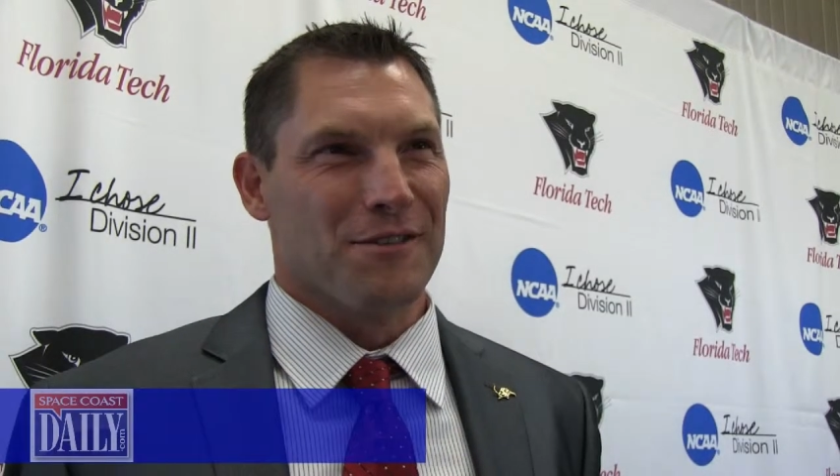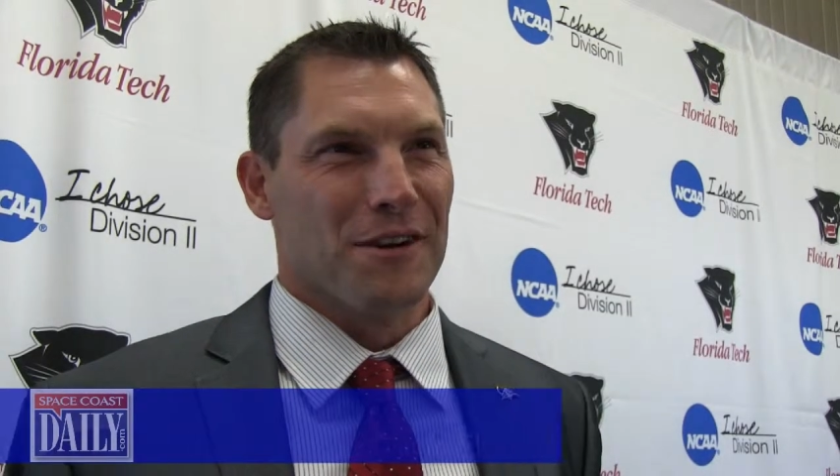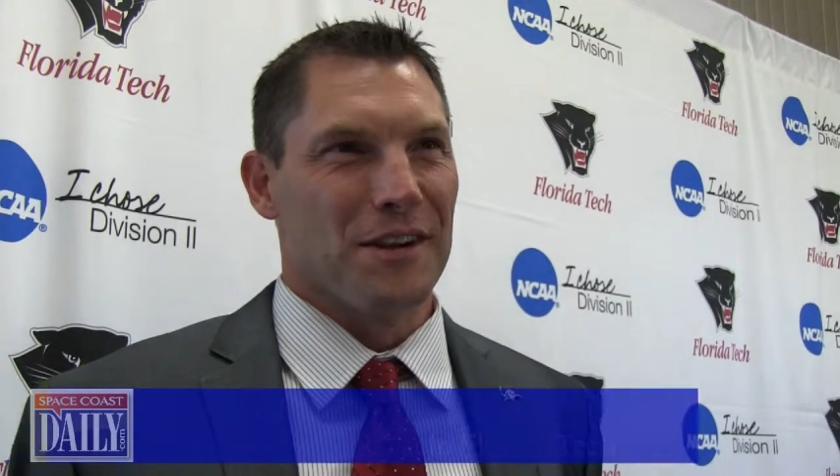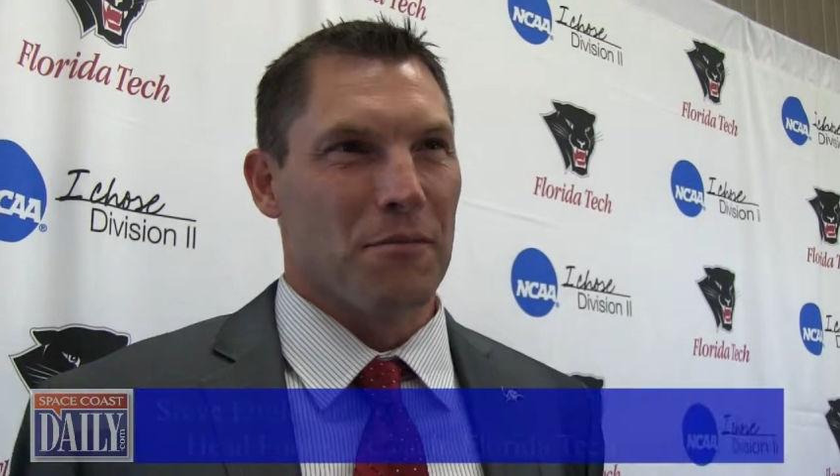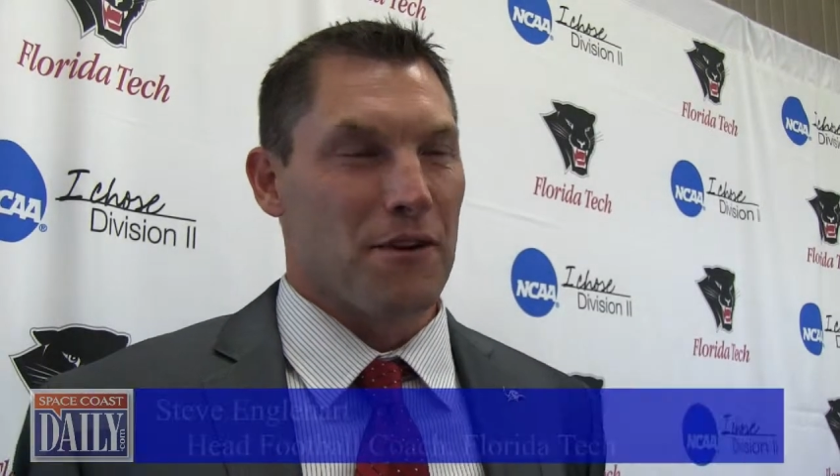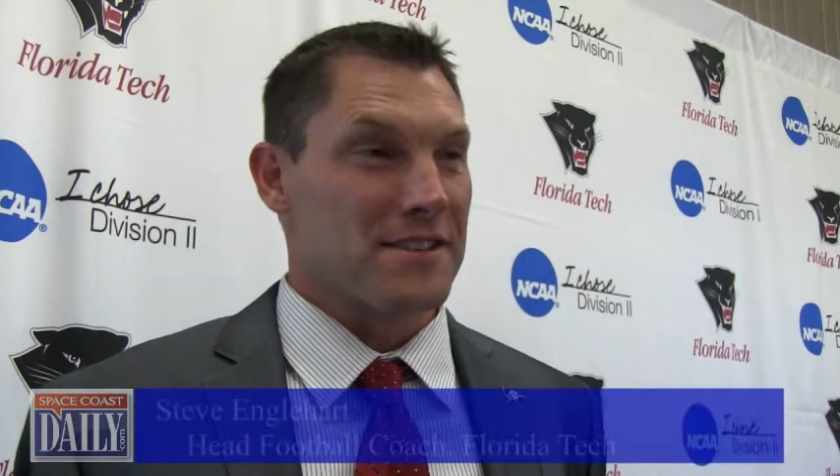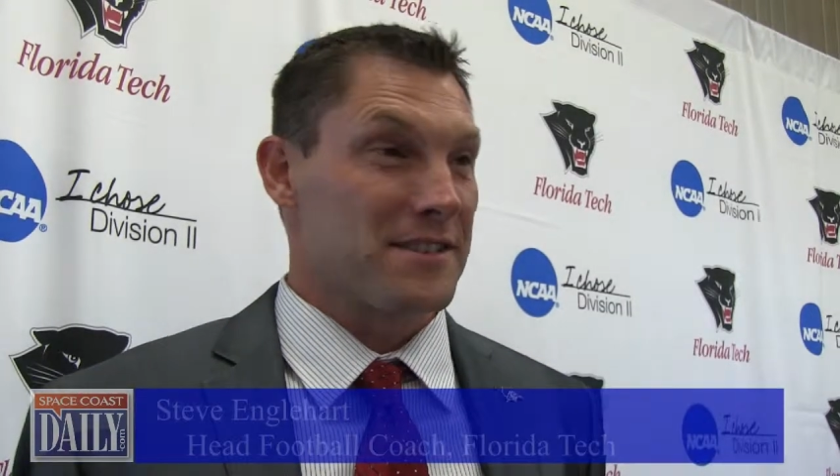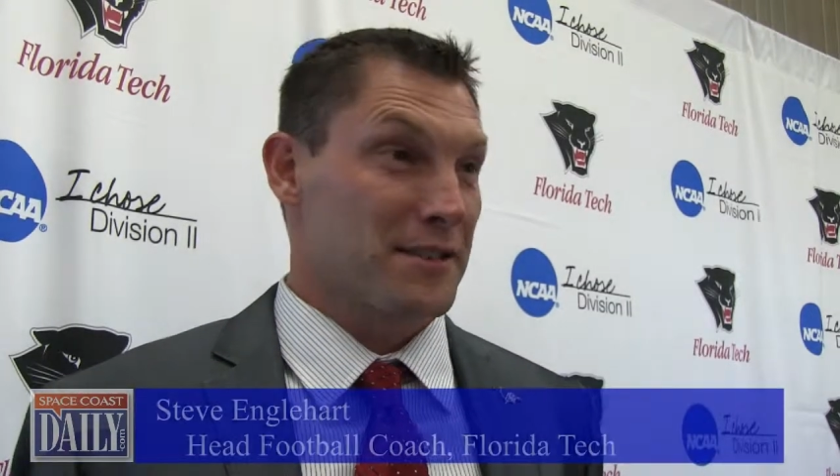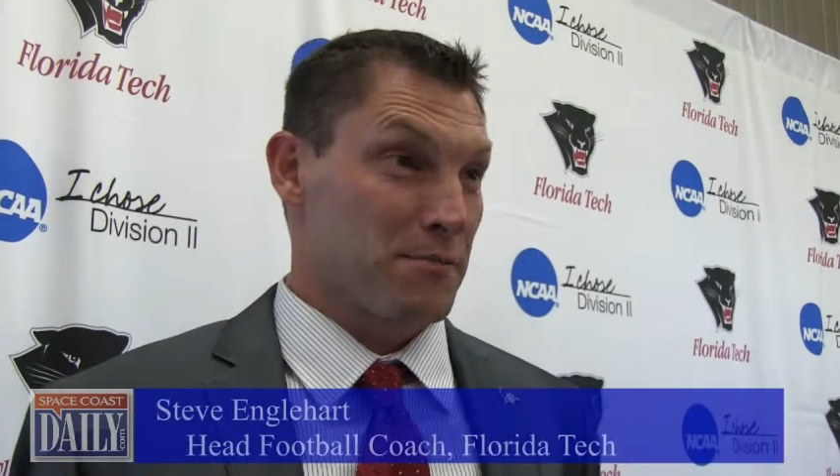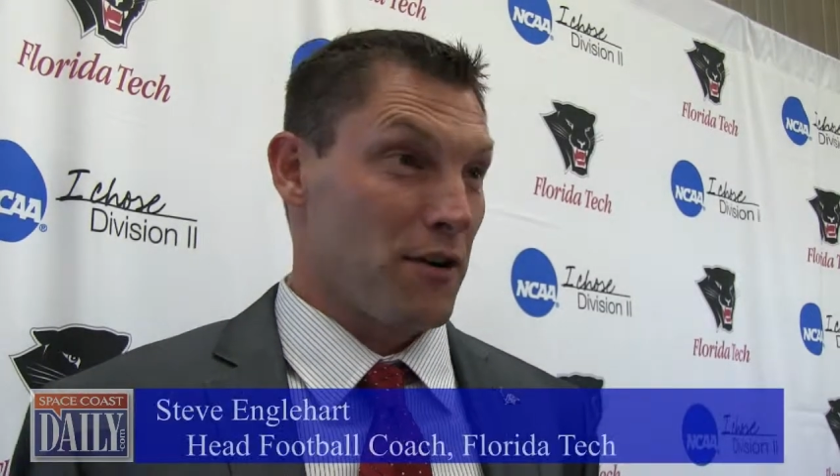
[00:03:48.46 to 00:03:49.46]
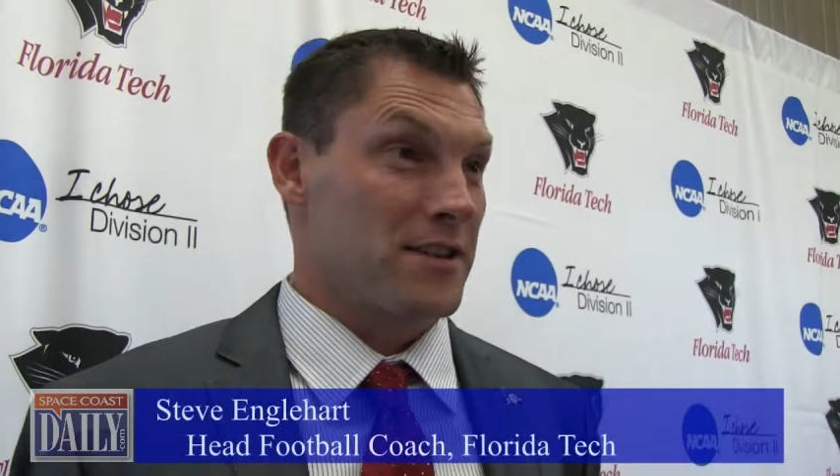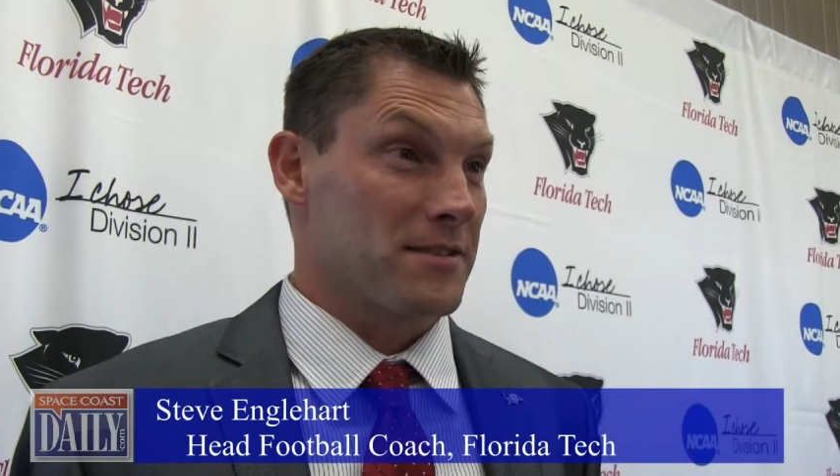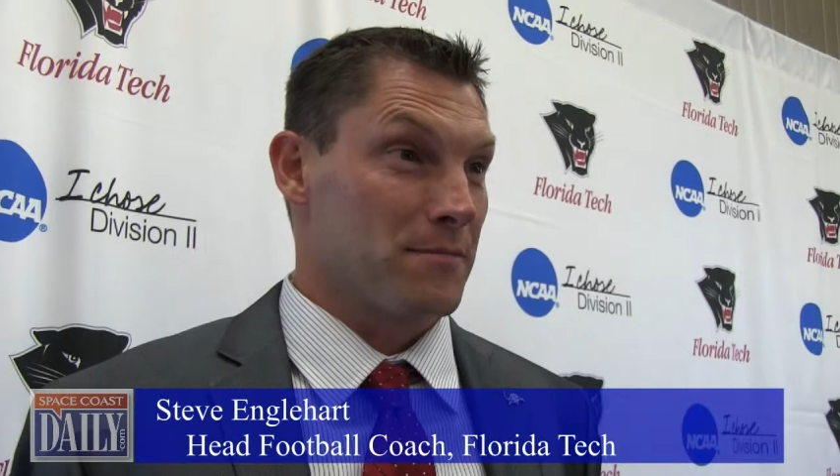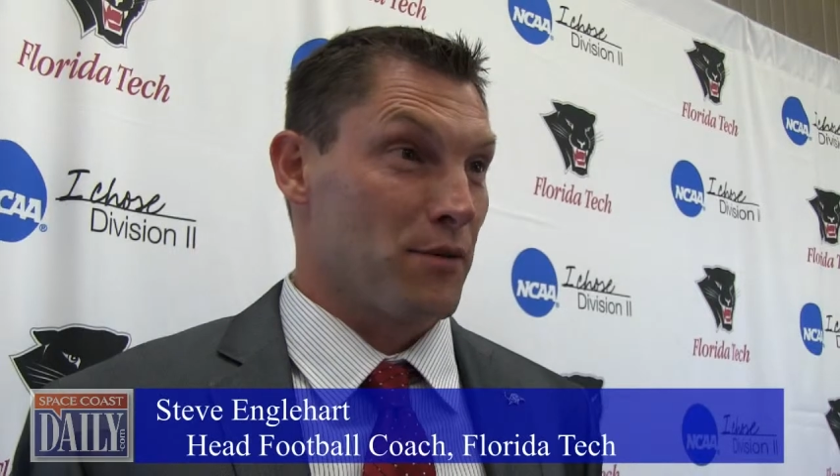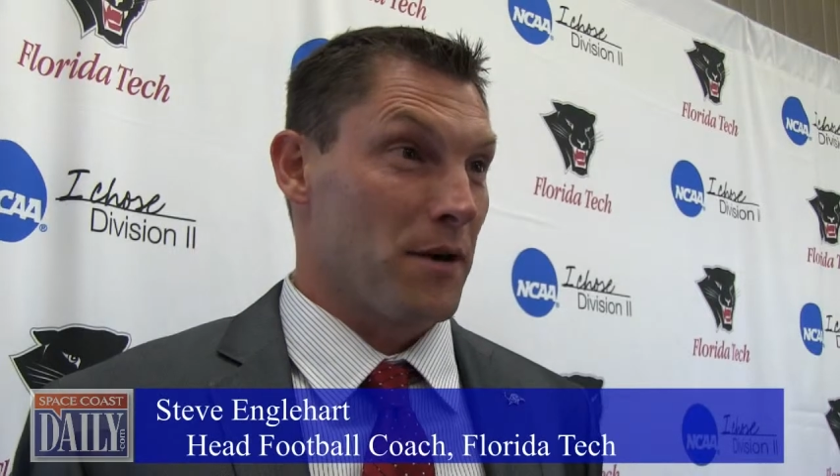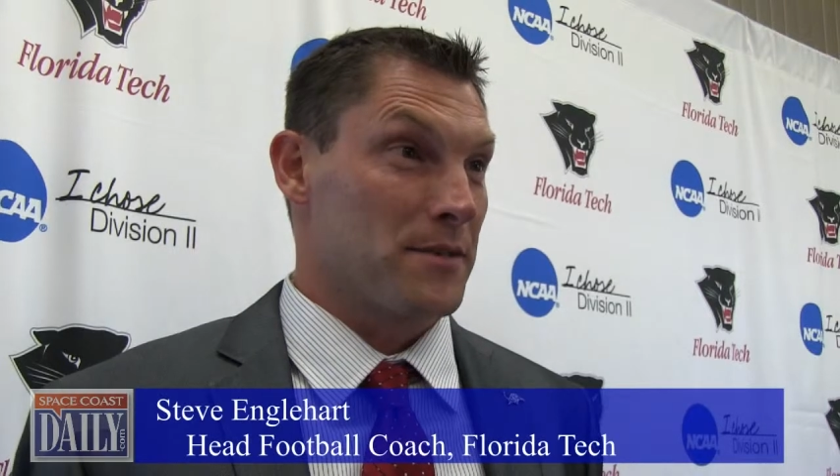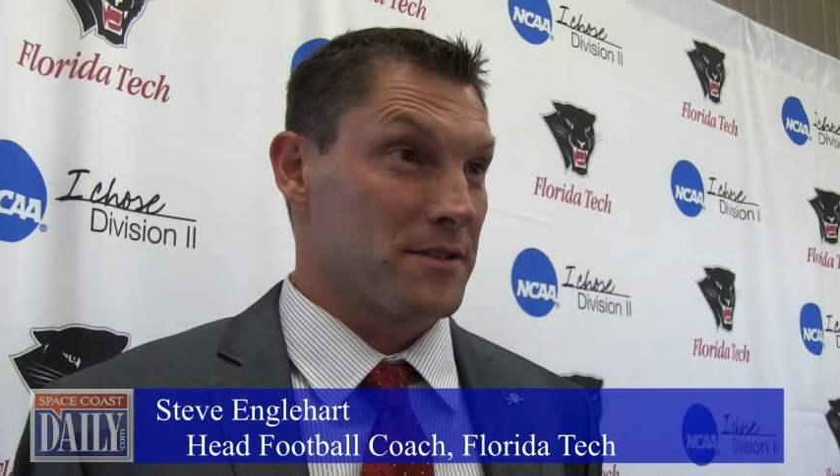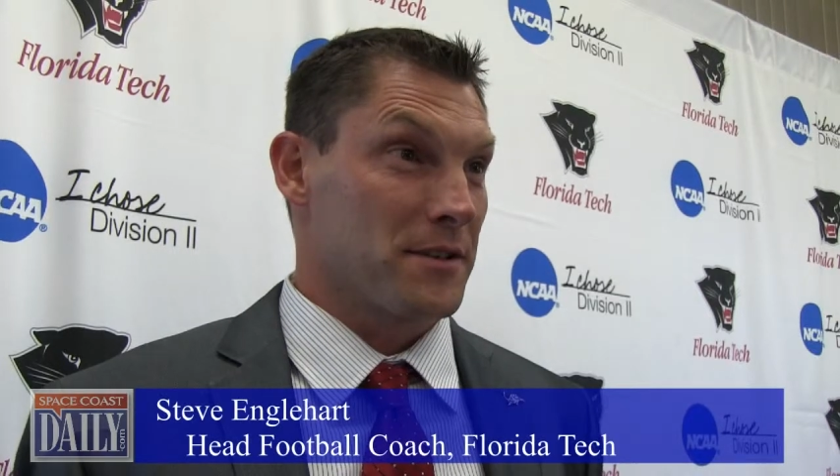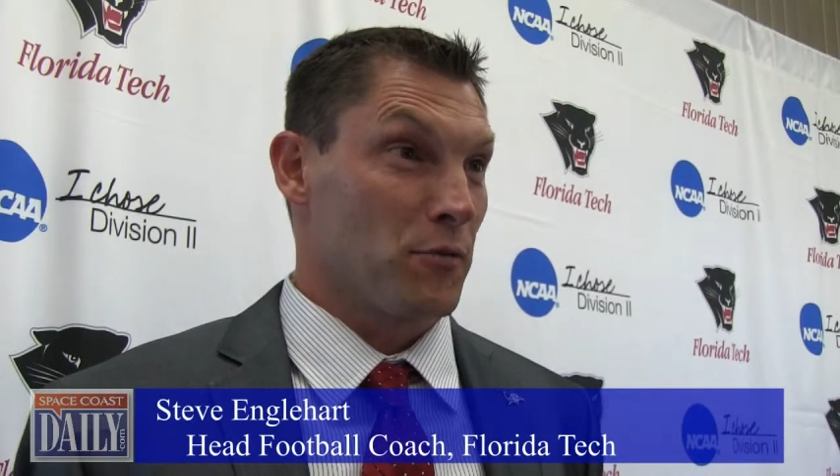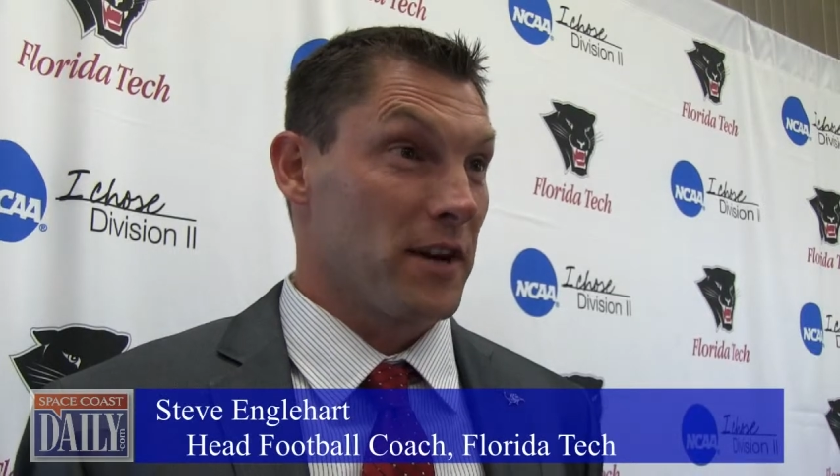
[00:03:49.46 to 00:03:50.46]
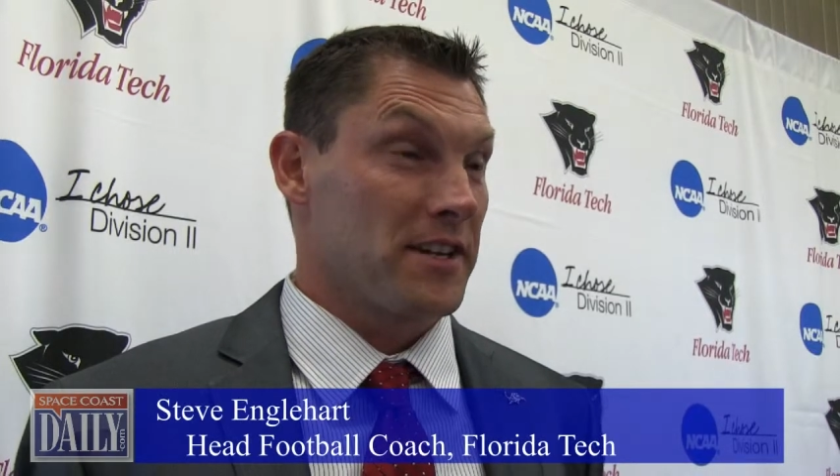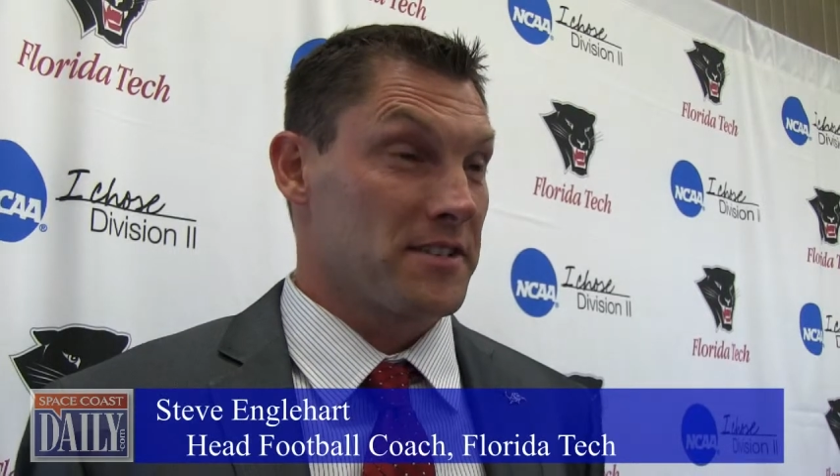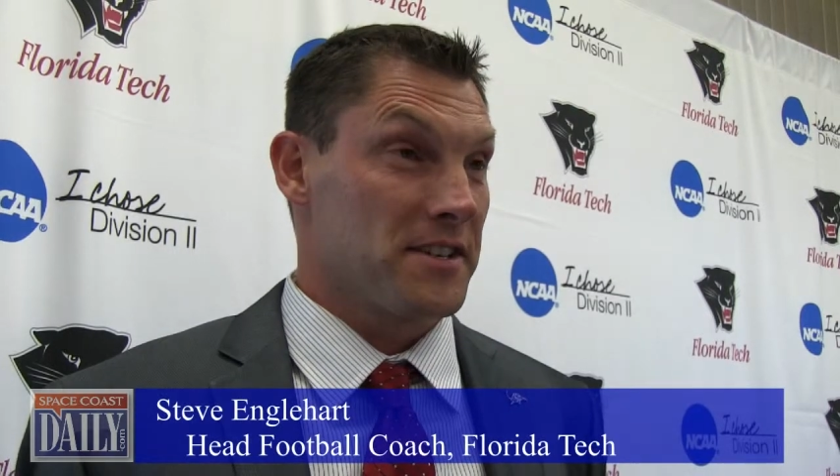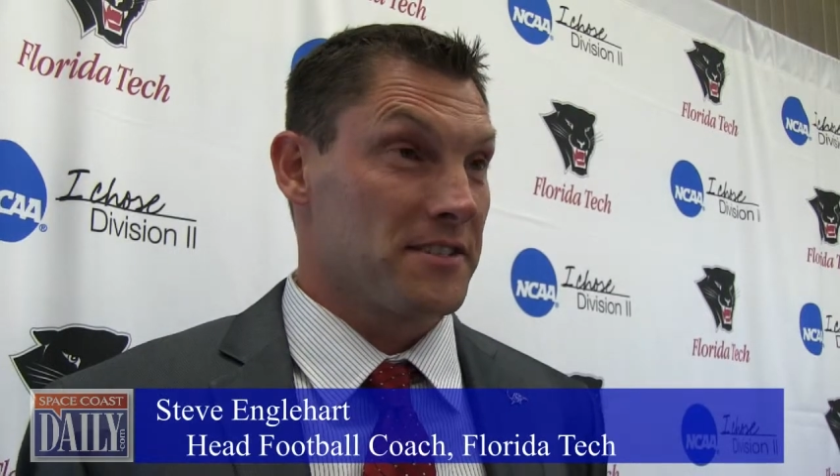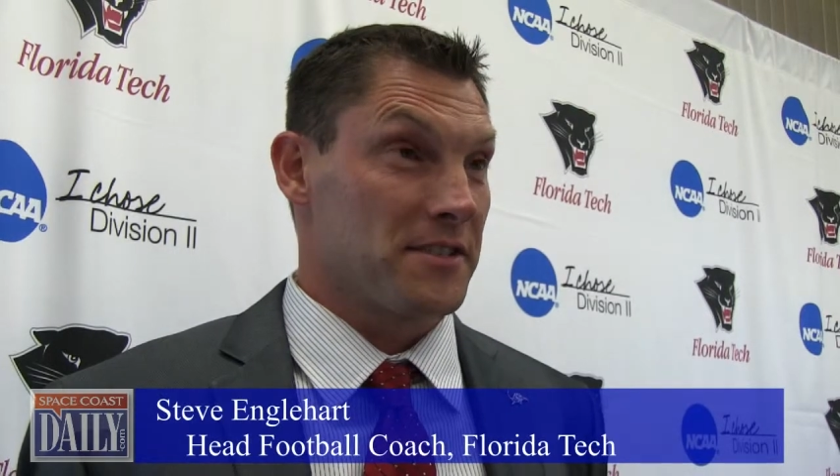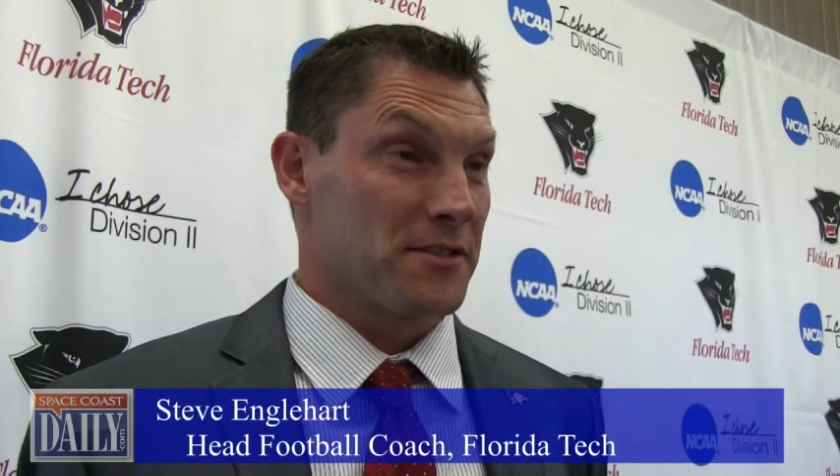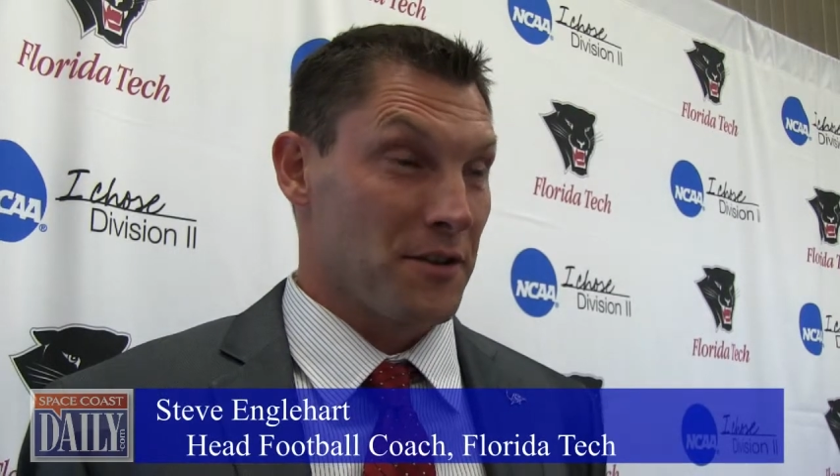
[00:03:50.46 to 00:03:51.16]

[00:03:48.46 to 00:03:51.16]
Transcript: Well, the president has promised a winning season,